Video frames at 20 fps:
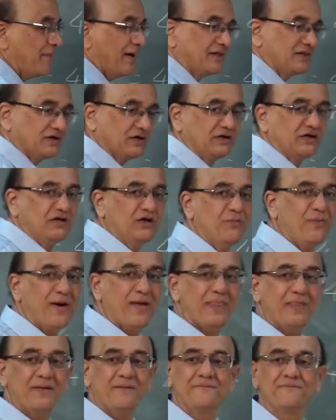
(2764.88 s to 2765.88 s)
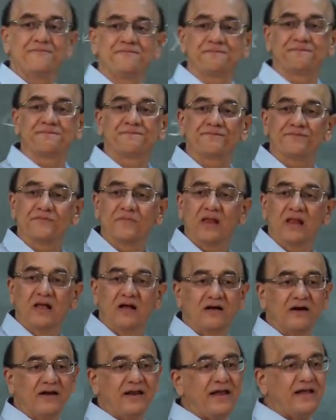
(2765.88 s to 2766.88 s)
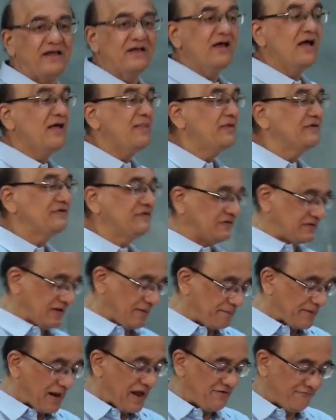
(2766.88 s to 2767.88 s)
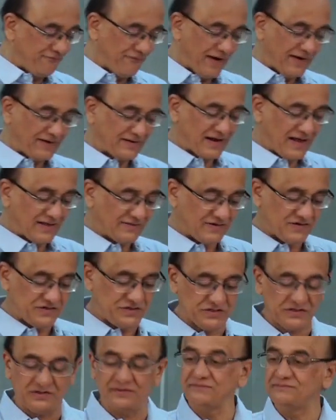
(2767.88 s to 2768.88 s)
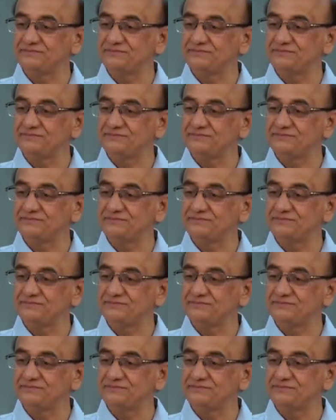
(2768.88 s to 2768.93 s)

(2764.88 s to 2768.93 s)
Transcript: by 31, correct? This is the prime factorization.